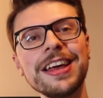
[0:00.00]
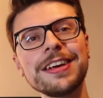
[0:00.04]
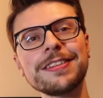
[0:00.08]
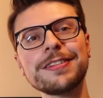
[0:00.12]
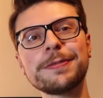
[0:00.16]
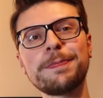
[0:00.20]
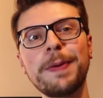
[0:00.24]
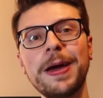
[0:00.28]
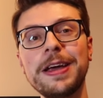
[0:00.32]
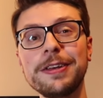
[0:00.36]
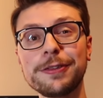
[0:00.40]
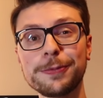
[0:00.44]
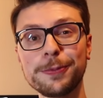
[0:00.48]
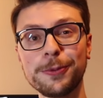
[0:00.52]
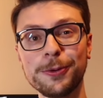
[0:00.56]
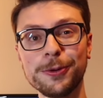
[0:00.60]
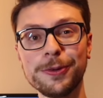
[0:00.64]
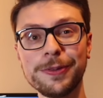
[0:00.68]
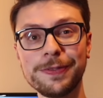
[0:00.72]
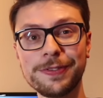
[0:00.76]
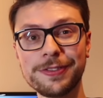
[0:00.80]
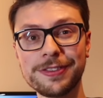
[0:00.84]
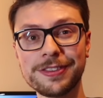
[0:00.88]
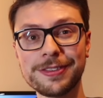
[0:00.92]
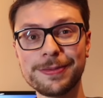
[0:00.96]
Space
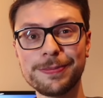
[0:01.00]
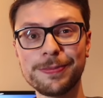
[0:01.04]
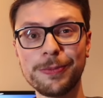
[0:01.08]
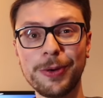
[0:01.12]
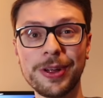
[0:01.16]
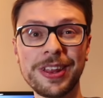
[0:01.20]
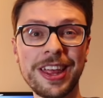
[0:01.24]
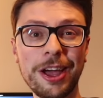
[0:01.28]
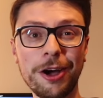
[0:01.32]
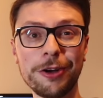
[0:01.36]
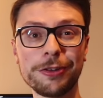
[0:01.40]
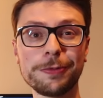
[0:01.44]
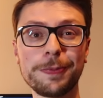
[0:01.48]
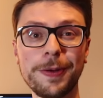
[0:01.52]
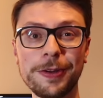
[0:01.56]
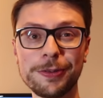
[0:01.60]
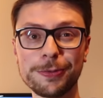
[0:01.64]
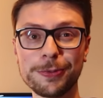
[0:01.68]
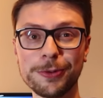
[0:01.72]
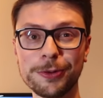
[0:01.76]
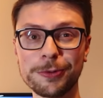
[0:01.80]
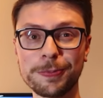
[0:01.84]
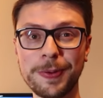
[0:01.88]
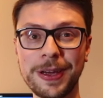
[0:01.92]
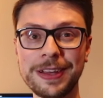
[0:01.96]
Wolves. Well, they are Space
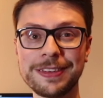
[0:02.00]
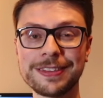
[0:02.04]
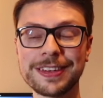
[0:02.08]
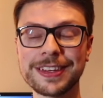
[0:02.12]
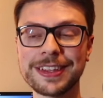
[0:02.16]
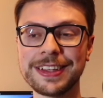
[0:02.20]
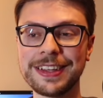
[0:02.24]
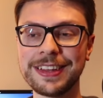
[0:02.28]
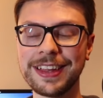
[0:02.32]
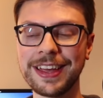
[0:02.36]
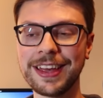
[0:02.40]
Wolves, basically.